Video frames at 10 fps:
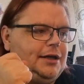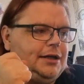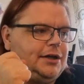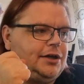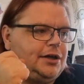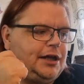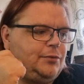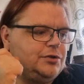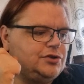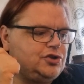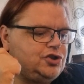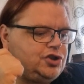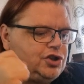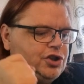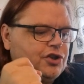It was
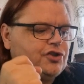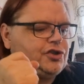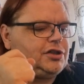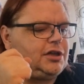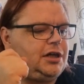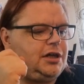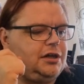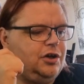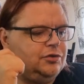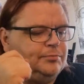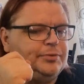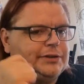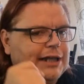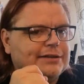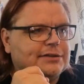just
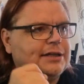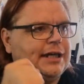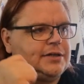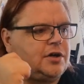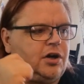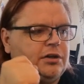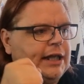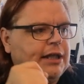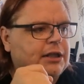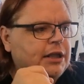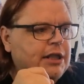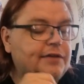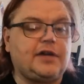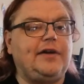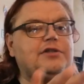unpleasant as all hell.
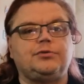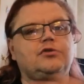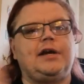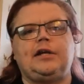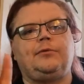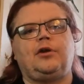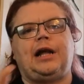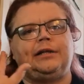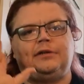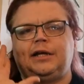The convention was great. I